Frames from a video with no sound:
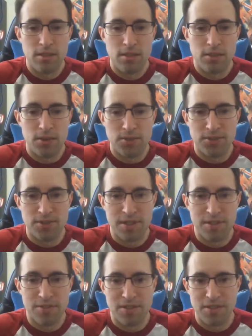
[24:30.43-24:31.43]
closest
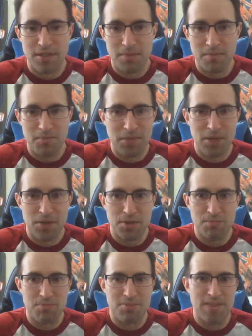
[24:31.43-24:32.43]
things to
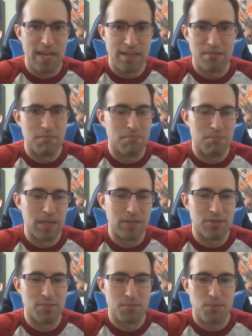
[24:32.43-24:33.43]
the second
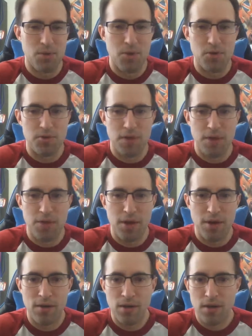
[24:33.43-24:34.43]
biggest promotion out
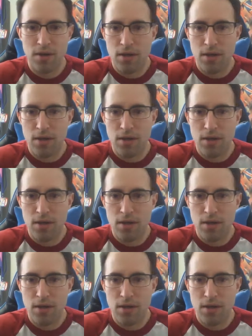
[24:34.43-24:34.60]
there.